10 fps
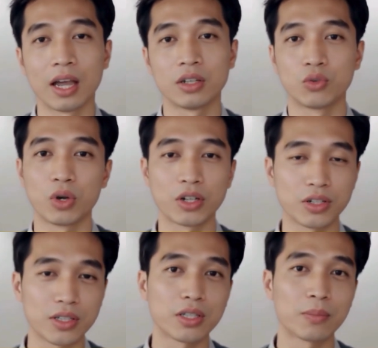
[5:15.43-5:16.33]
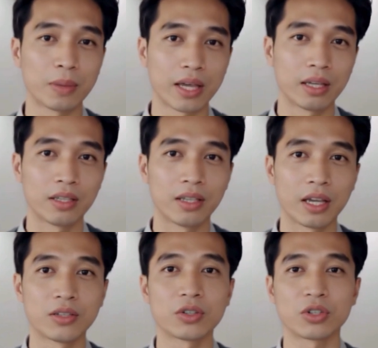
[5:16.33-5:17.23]
Construction is expected to
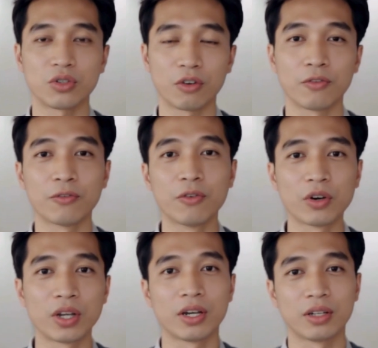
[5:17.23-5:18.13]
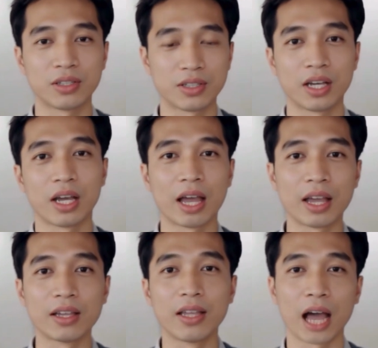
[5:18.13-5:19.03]
take just over 4 years,
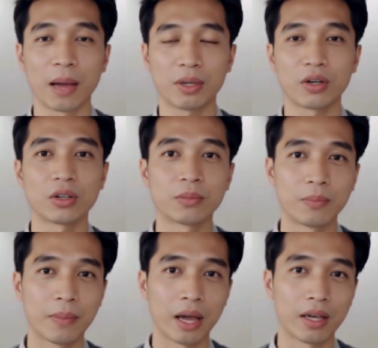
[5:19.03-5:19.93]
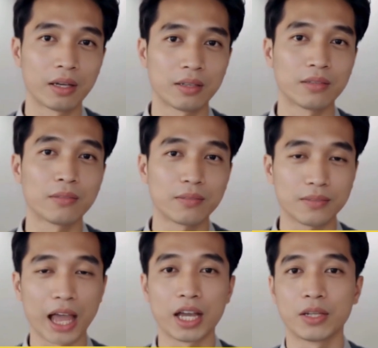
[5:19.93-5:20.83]
and the timing couldn't be better.
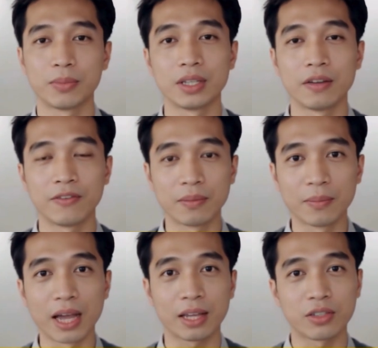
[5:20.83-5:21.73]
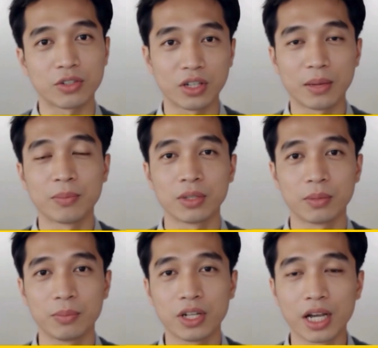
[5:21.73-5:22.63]
Asia-Pacific passenger numbers
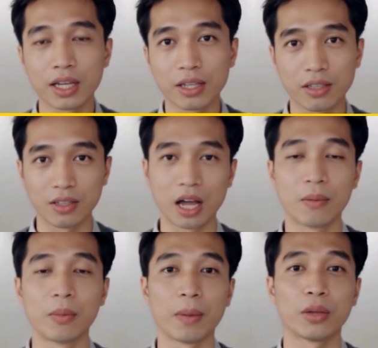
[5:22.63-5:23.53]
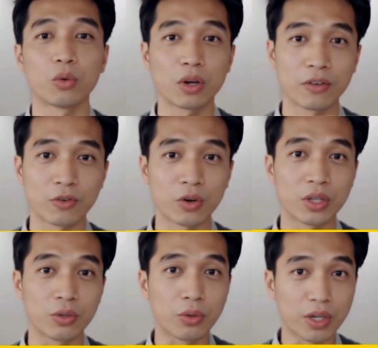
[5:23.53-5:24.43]
are projected to double by
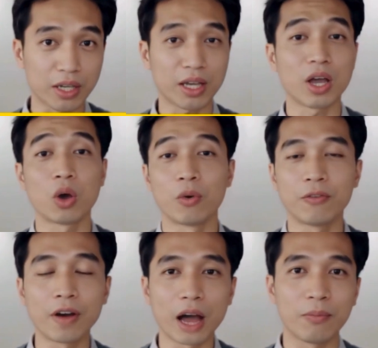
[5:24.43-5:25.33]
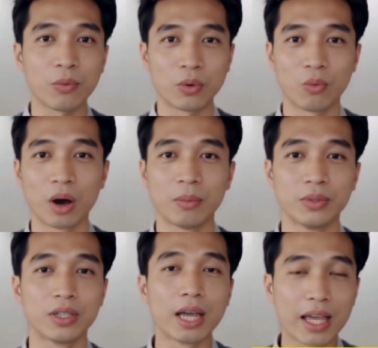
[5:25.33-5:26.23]
2043, with
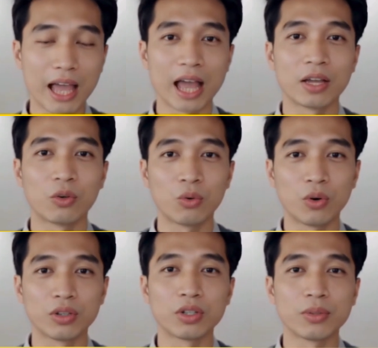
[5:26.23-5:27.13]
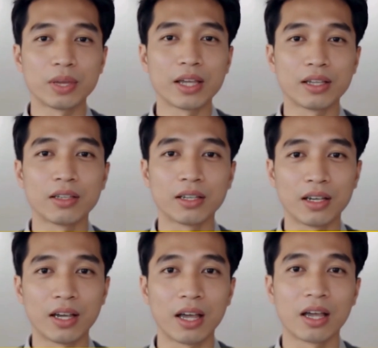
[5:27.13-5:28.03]
5.1% annual growth expected.
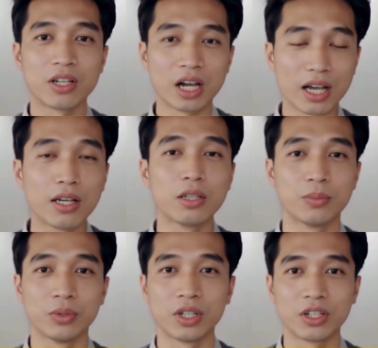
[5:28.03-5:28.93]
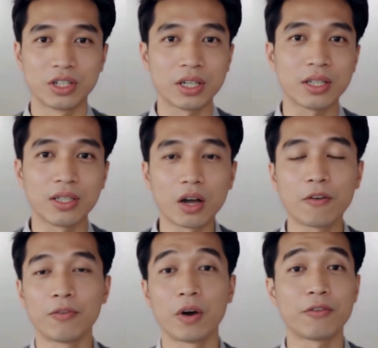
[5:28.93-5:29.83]
Changi is positioning
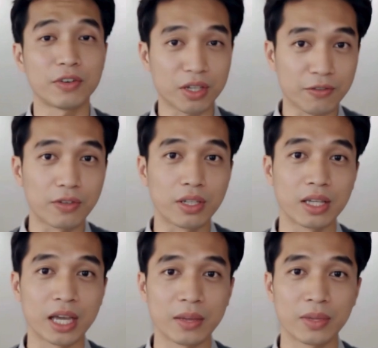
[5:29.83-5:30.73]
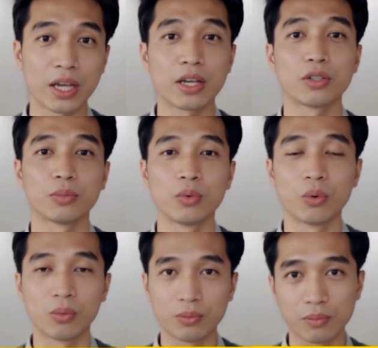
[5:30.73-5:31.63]
itself perfectly for this aviation
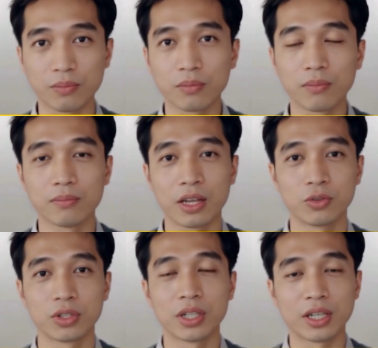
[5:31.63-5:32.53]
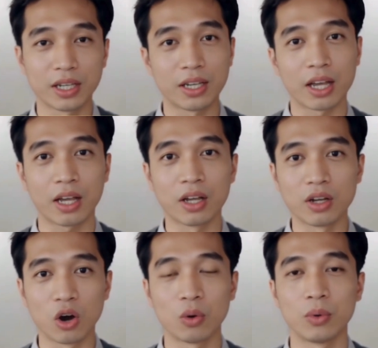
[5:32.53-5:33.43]
boom. Interestingly,
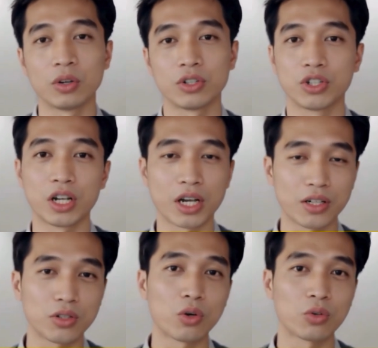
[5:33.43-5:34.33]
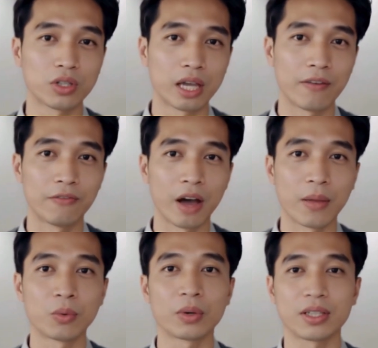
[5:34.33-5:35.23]
Koh Brothers shares closed down
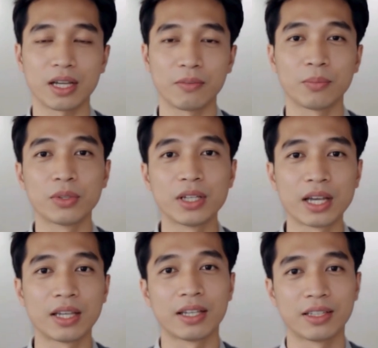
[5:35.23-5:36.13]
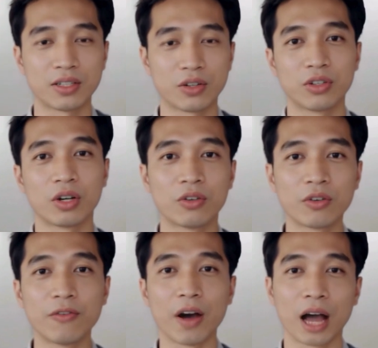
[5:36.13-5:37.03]
5.7% at
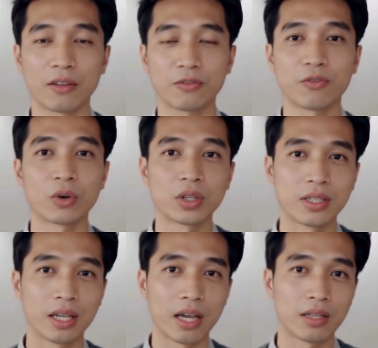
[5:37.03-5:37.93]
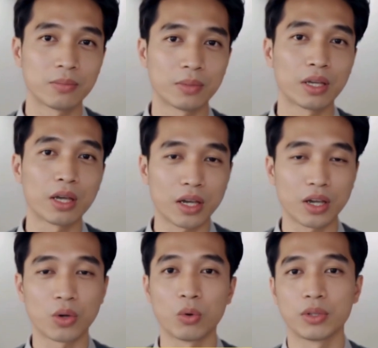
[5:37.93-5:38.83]
$0.05 before this announcement,
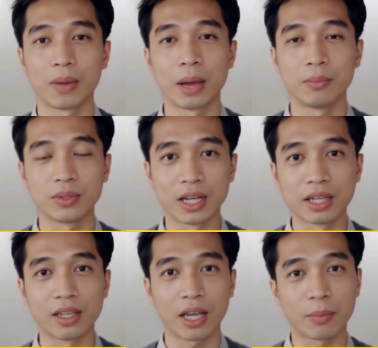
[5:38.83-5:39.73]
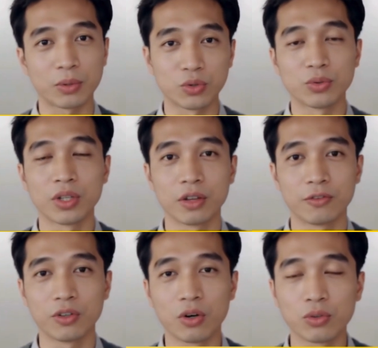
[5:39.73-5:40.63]
which might present an opportunity
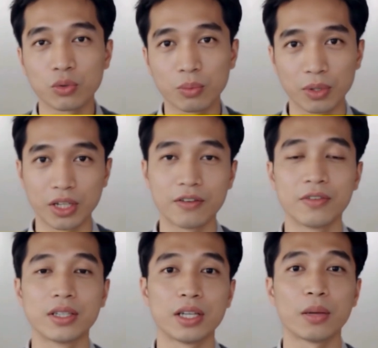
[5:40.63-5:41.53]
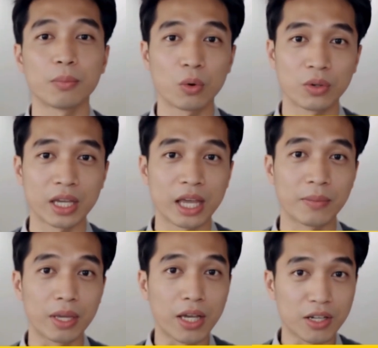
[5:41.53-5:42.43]
for those who believe in Singapore's
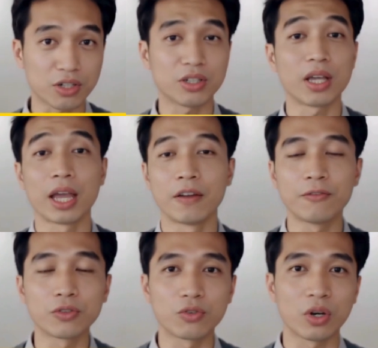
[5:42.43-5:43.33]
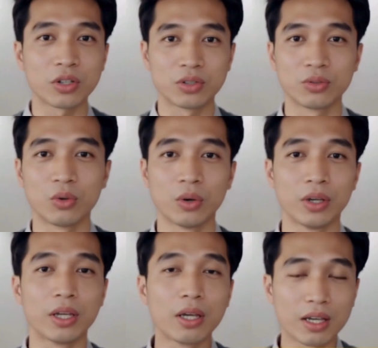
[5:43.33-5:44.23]
aviation infrastructure
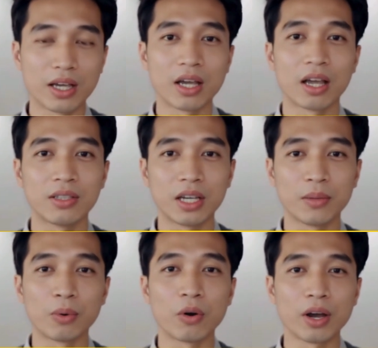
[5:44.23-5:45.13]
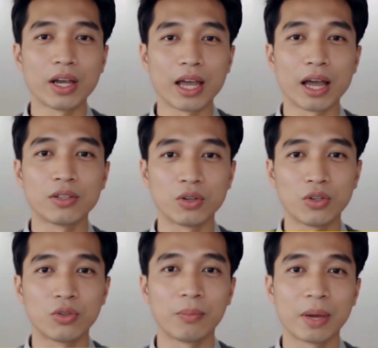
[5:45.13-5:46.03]
story. Singapore Airlines
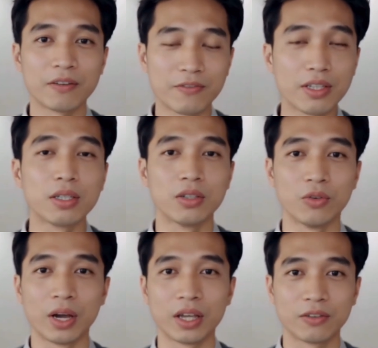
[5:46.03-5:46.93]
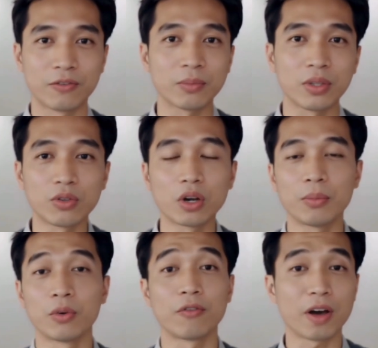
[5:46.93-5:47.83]
also benefits indirectly from this
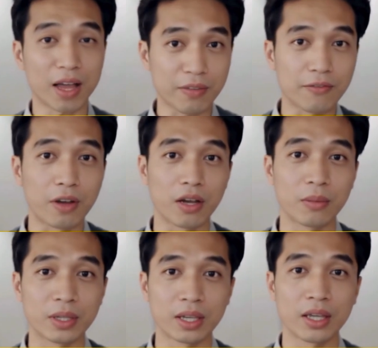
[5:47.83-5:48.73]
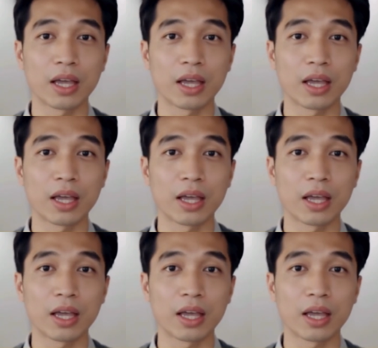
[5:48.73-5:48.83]
Terminal 5 development.